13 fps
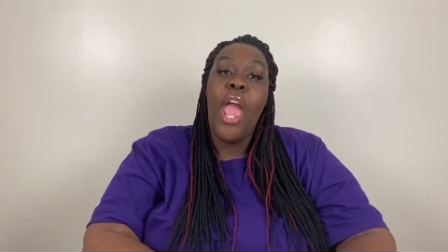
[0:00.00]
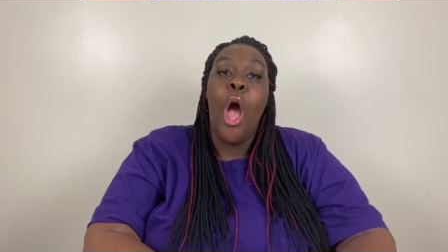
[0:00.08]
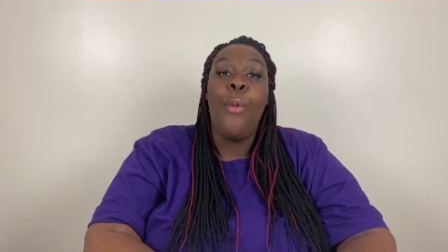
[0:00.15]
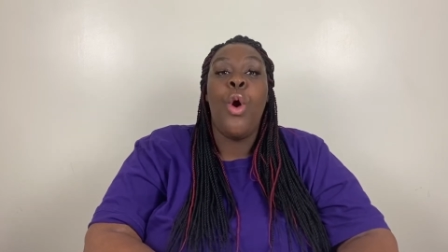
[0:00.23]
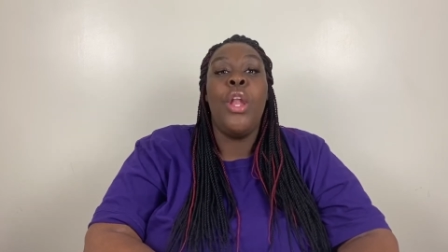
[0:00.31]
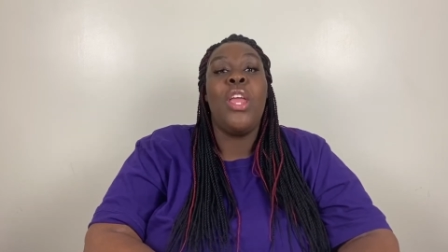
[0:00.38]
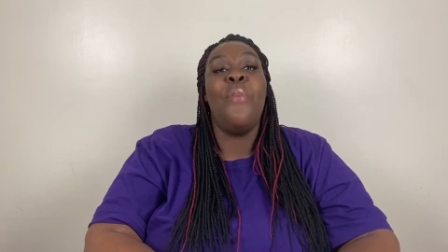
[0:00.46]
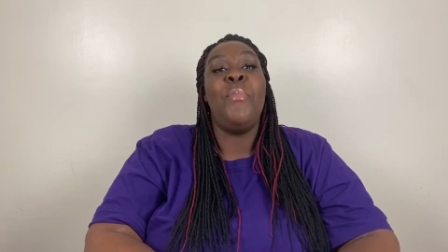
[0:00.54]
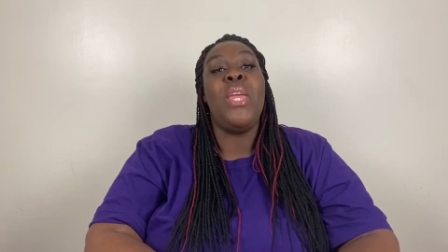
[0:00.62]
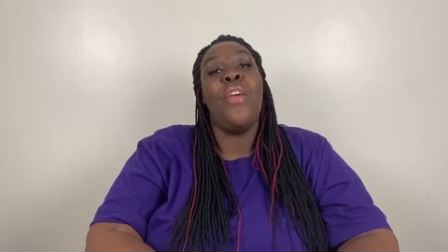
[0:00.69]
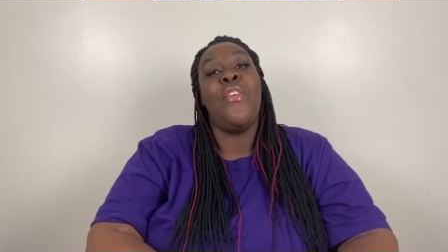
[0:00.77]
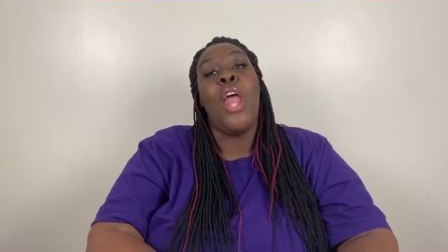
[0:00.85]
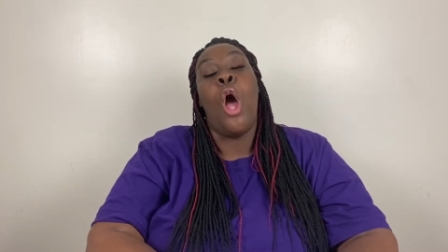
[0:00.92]
I'm going to be
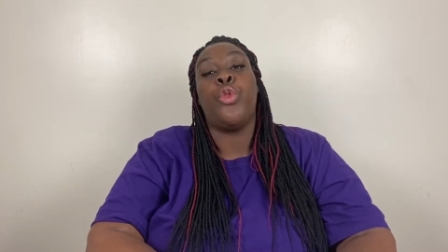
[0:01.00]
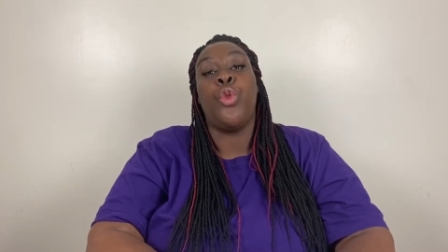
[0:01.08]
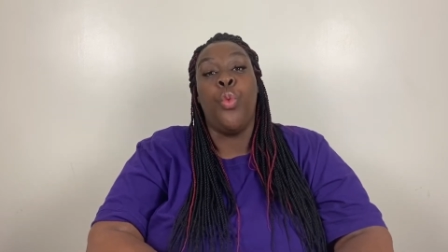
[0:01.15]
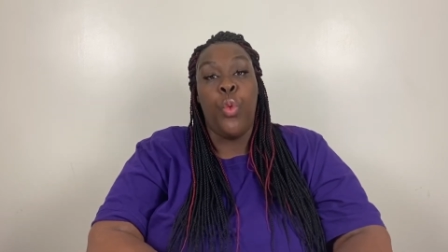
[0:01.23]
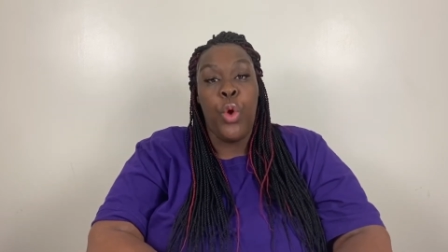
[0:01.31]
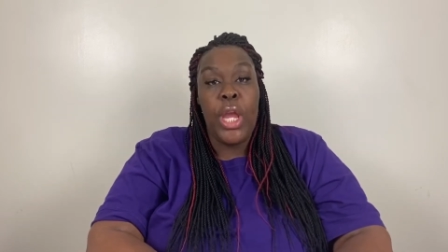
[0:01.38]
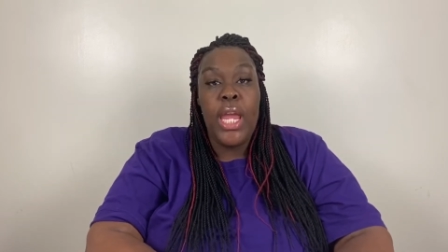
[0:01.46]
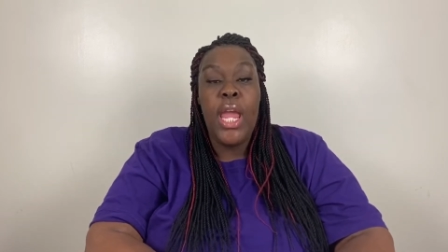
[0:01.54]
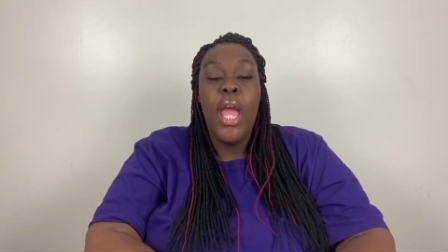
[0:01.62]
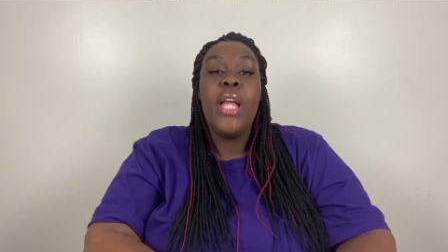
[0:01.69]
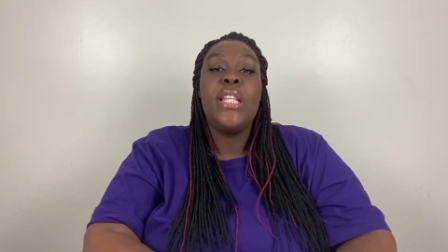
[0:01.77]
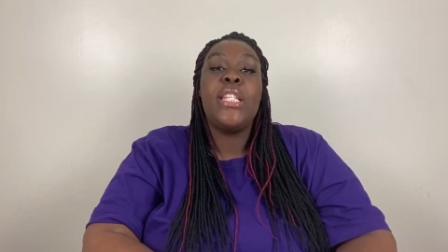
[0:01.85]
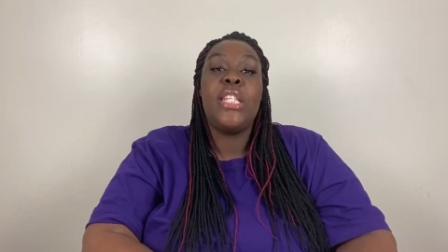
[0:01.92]
giving out three
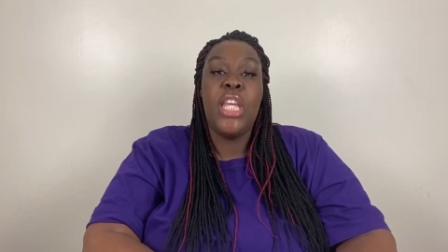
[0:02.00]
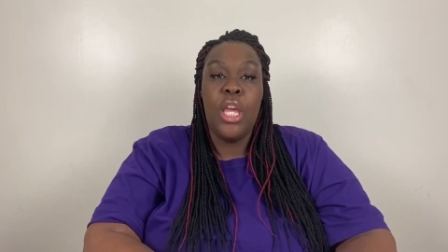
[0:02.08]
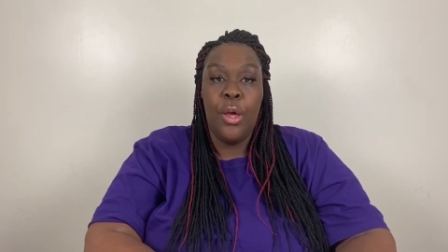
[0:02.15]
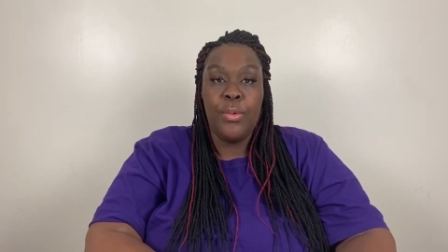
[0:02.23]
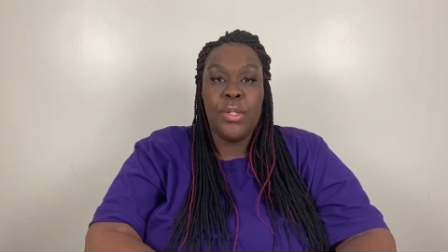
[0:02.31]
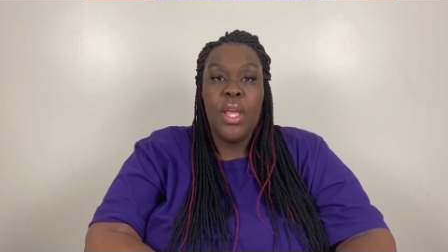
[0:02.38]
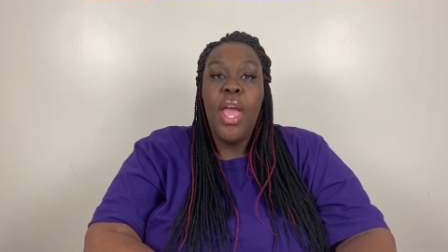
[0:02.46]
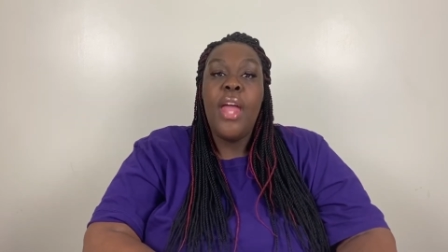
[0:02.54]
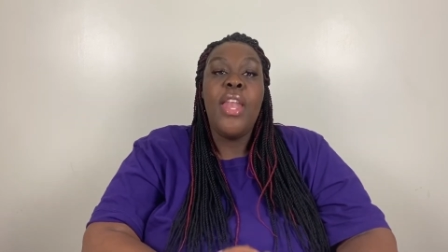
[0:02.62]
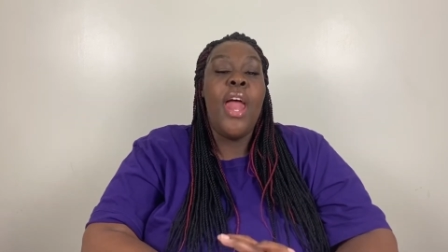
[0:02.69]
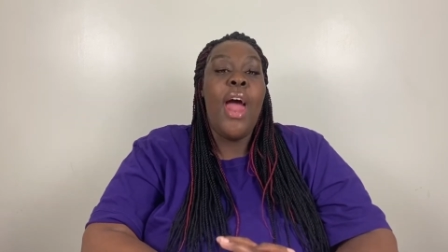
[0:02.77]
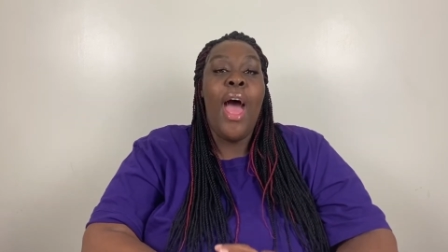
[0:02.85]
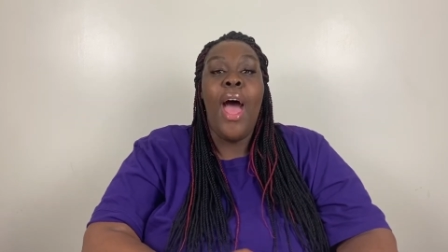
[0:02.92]
tips
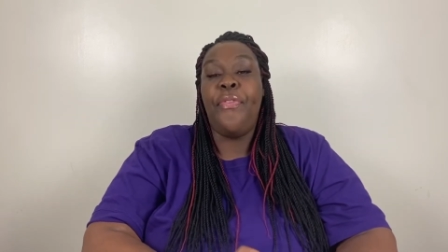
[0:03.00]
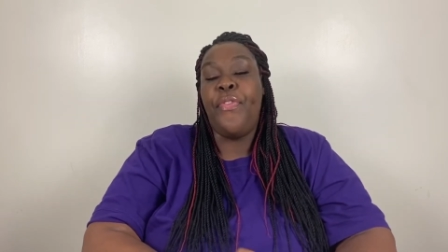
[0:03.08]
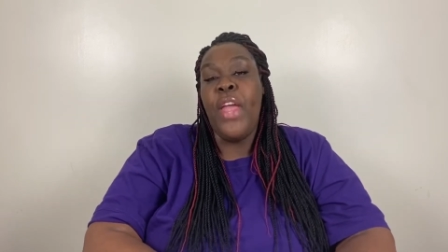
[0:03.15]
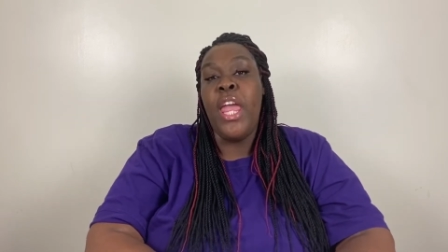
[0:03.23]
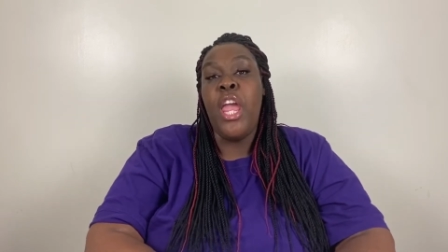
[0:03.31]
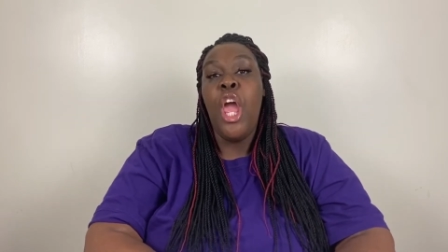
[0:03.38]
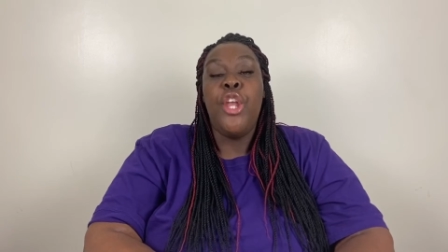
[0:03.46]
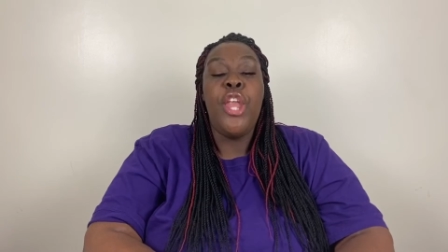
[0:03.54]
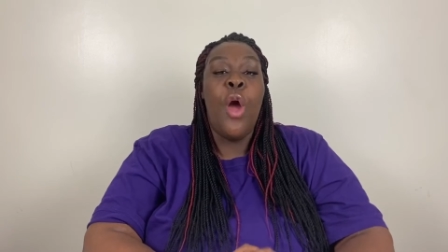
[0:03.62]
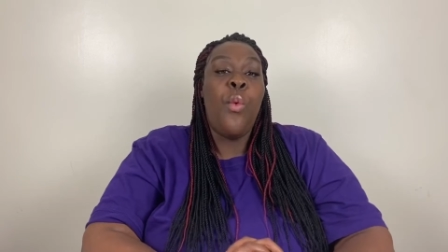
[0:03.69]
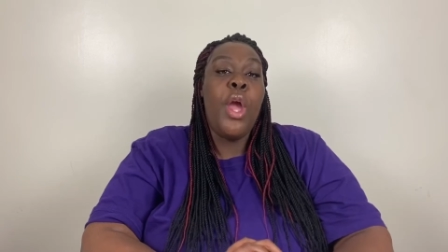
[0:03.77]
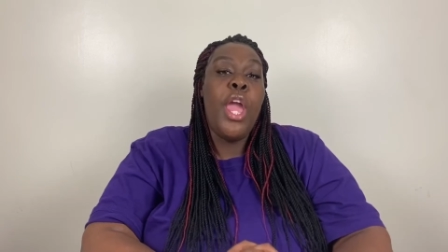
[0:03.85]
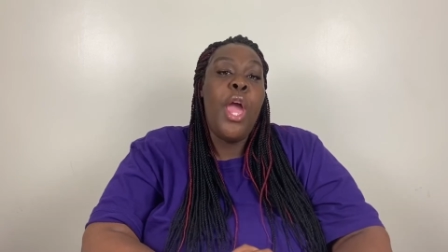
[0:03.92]
that I think
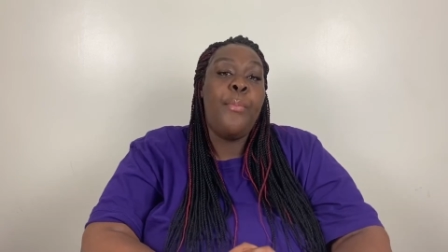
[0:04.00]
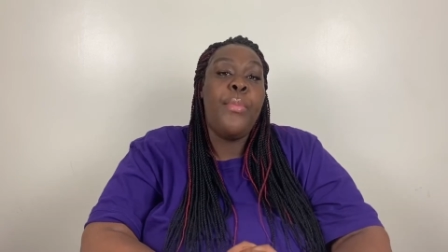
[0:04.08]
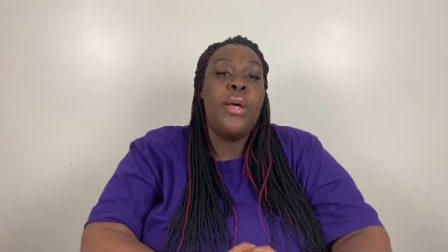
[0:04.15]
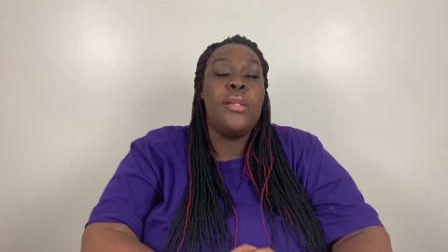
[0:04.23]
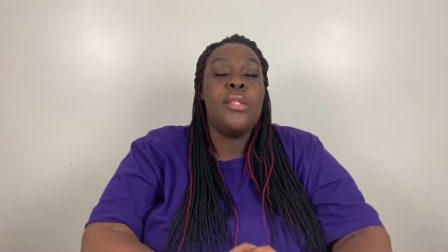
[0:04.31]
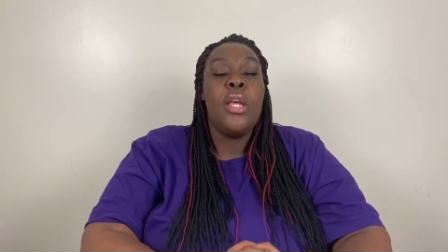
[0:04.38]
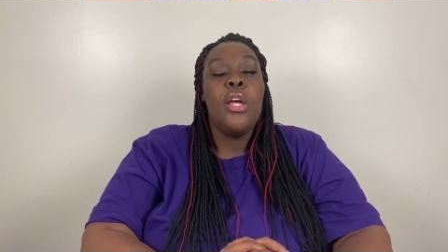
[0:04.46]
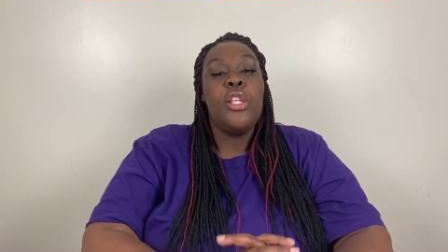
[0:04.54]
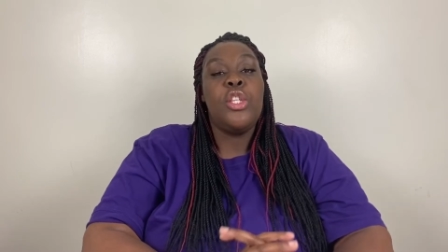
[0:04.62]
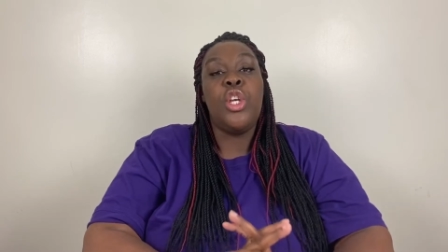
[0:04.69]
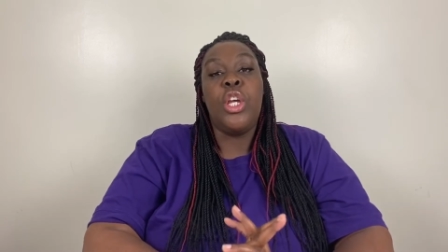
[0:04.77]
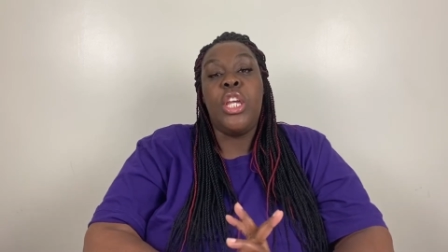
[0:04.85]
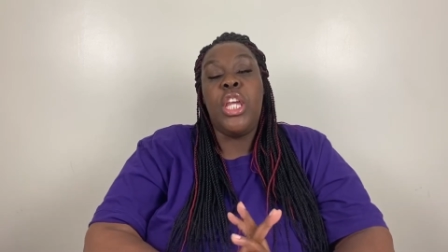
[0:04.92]
that will help us
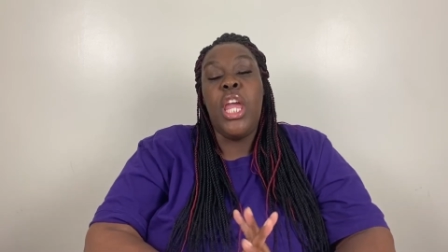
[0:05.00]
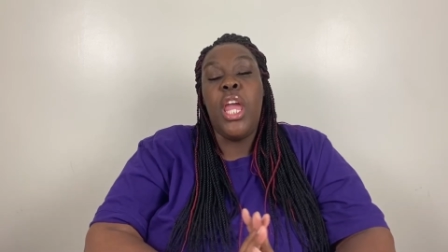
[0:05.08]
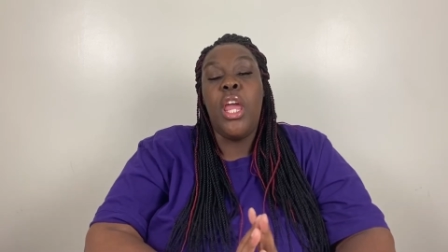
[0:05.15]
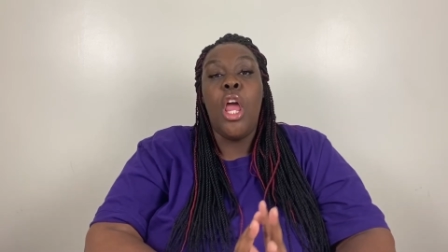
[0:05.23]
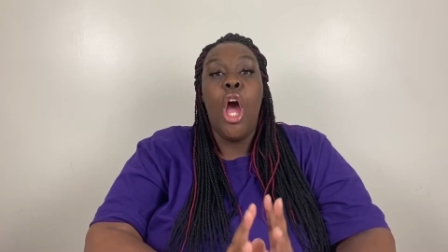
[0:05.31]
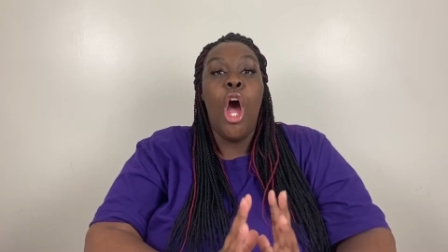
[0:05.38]
to get